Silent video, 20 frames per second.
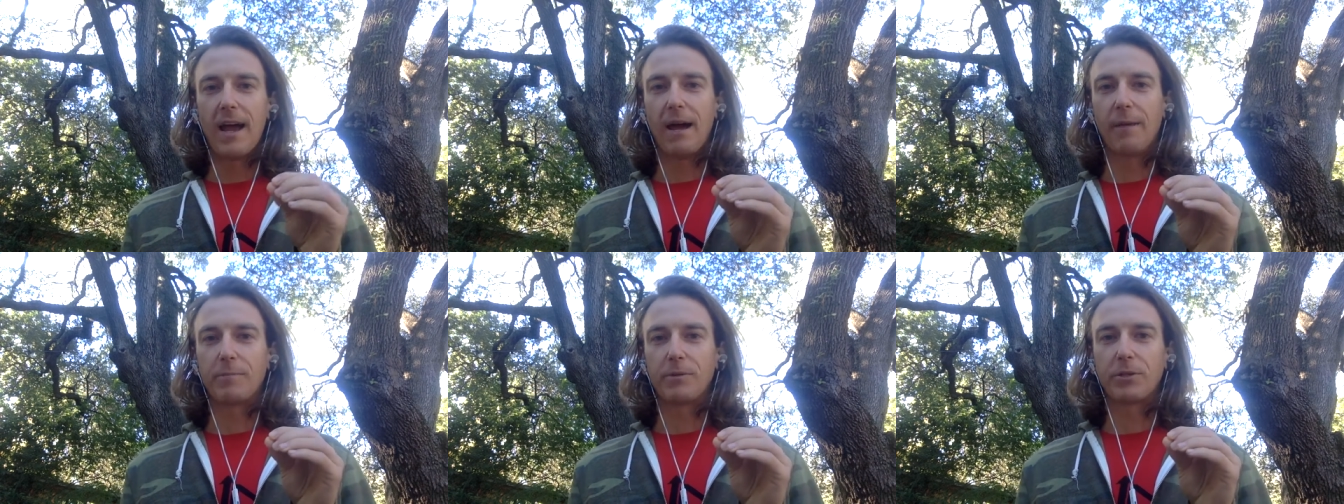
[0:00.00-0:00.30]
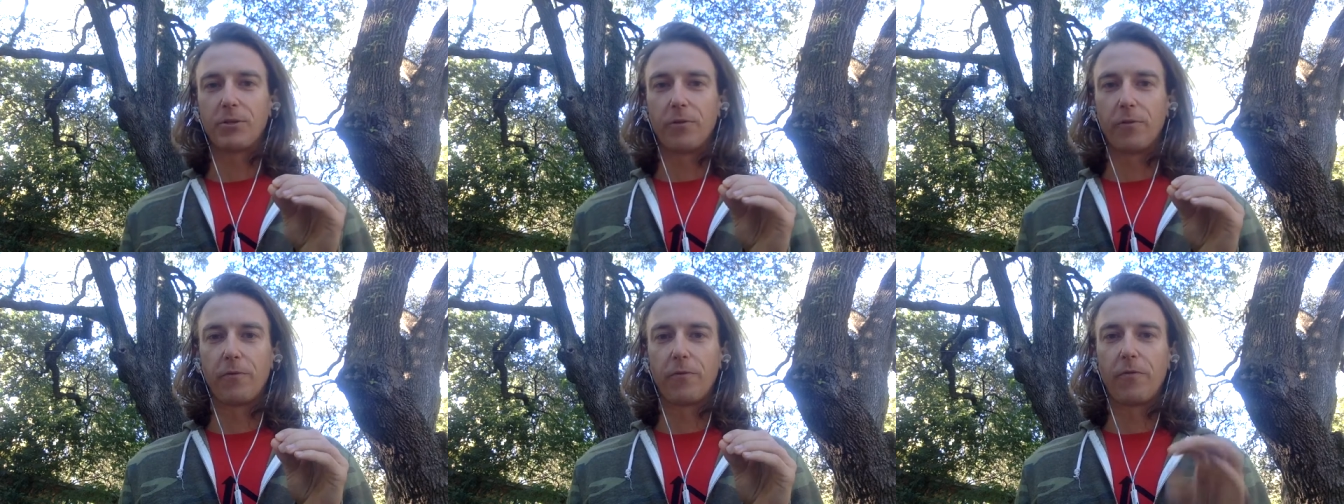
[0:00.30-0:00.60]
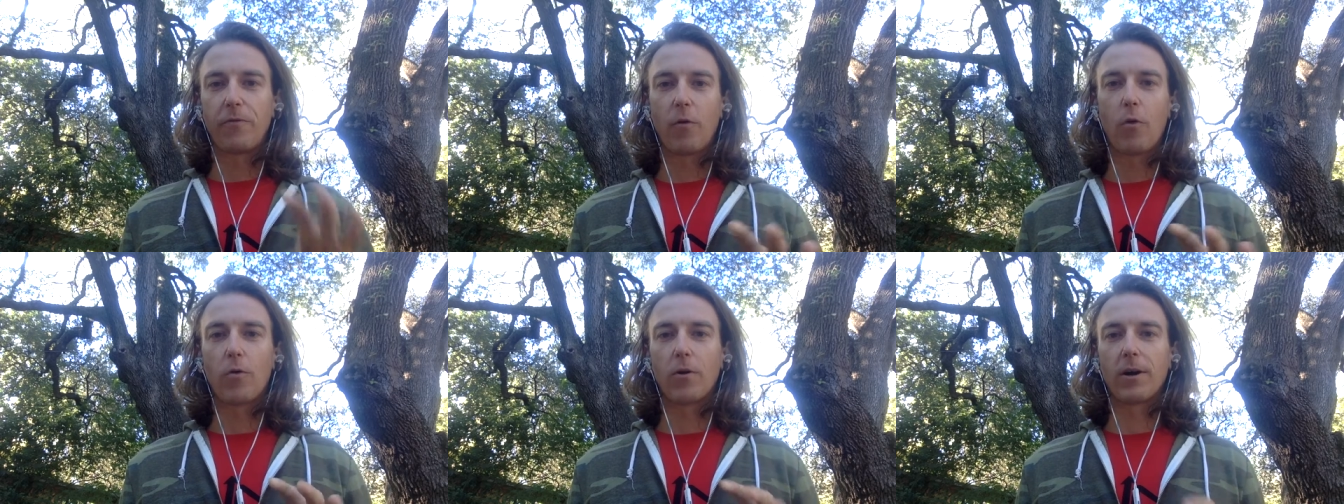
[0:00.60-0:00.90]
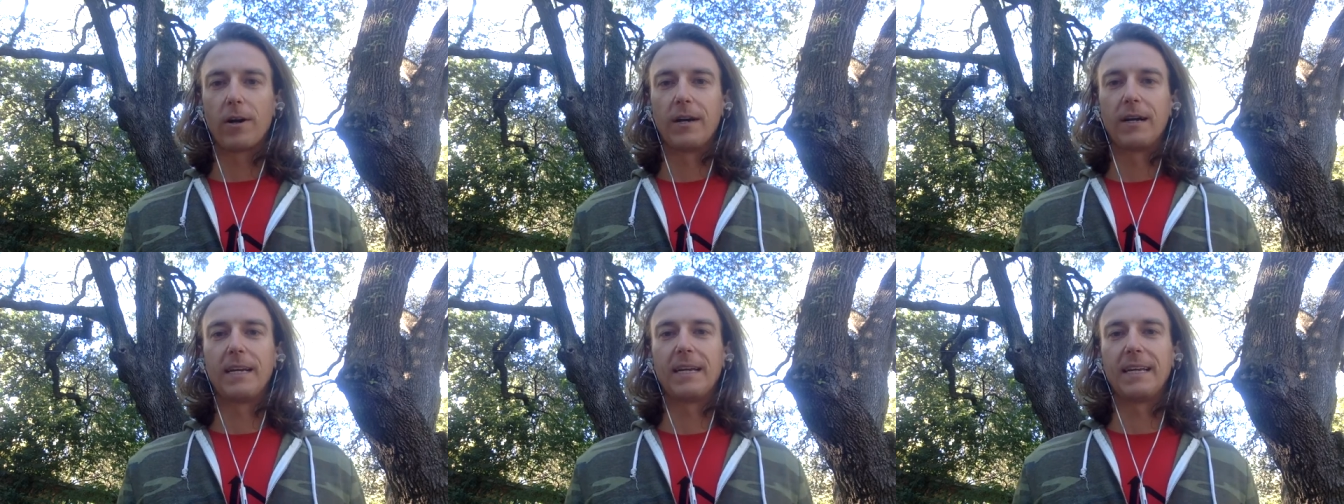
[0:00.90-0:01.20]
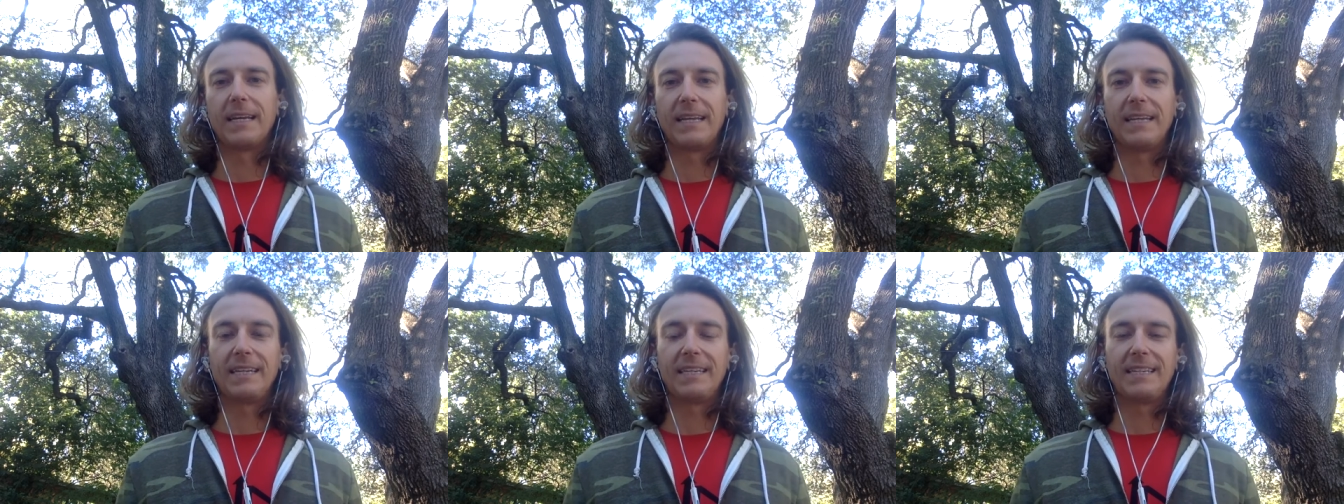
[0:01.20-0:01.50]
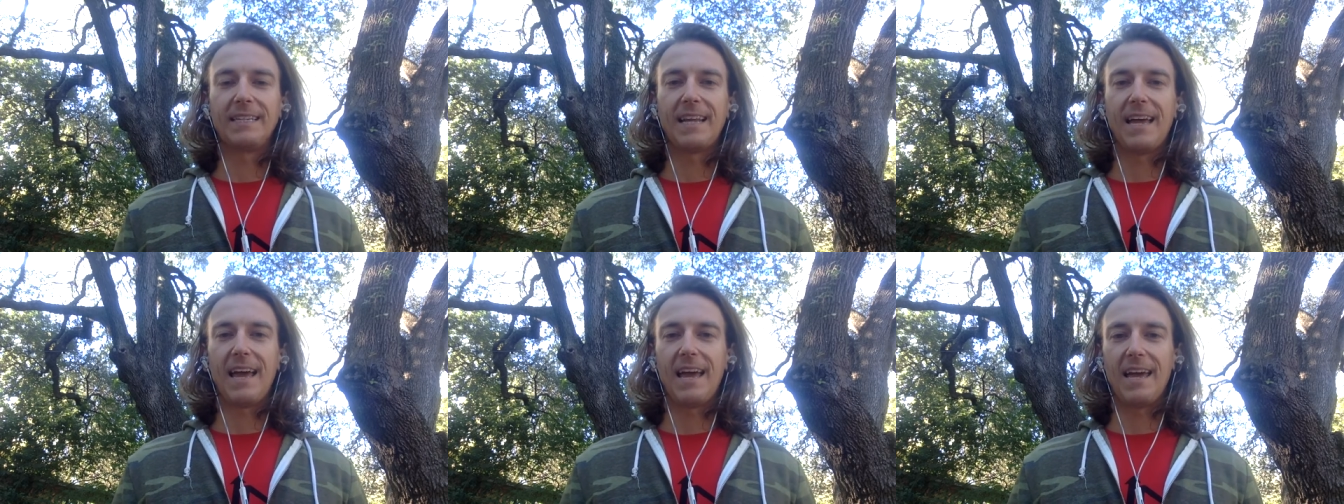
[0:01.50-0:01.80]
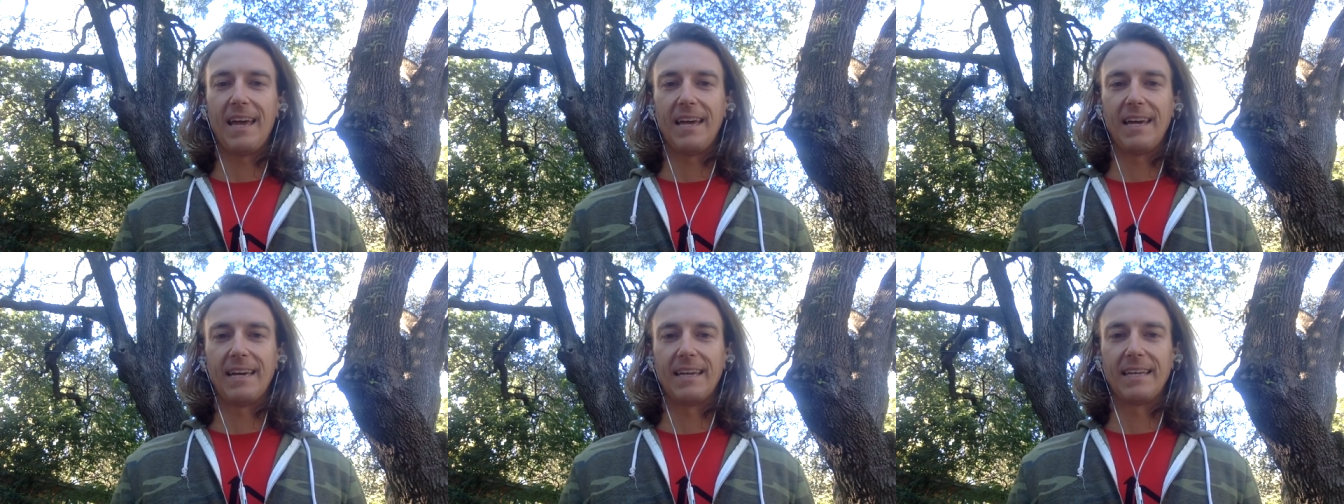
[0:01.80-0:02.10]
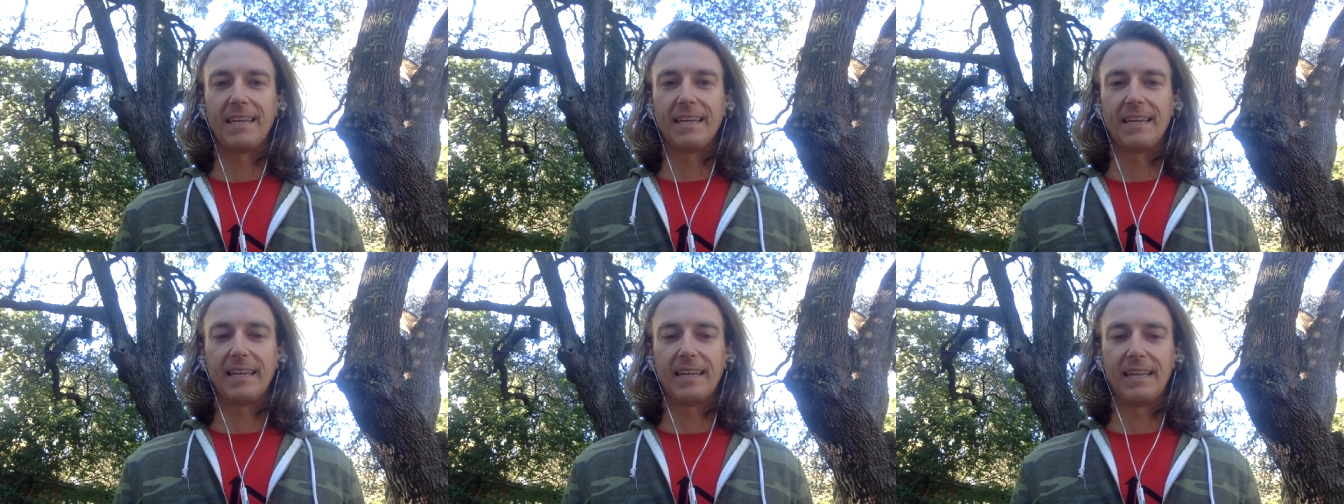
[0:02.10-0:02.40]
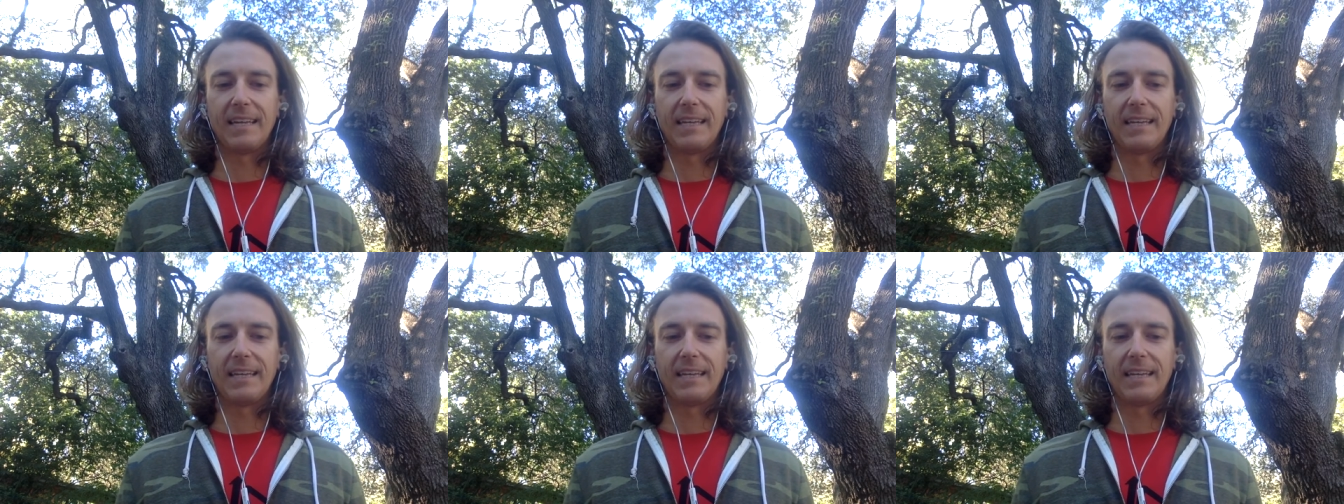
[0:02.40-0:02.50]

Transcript: episode four in a